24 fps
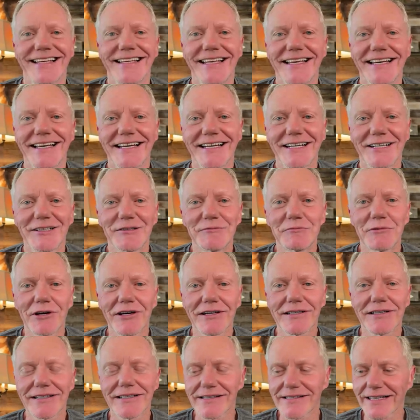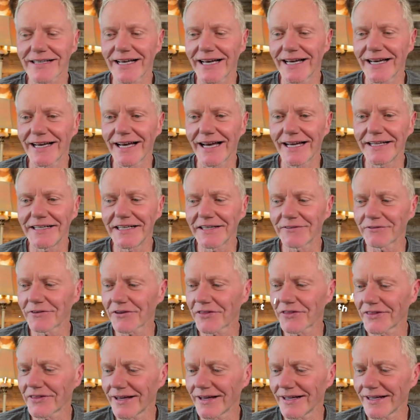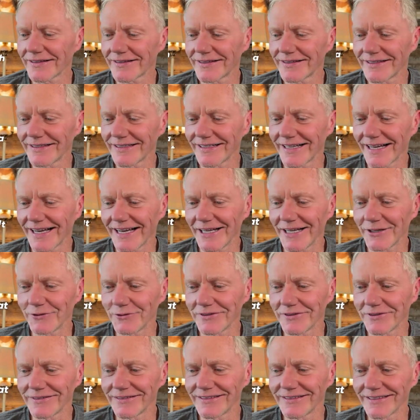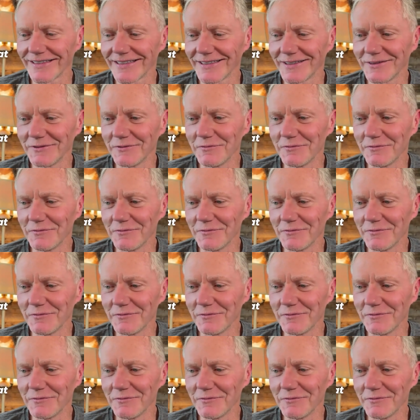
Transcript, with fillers: Yeah, Marcus, I, I never thought that I would uh,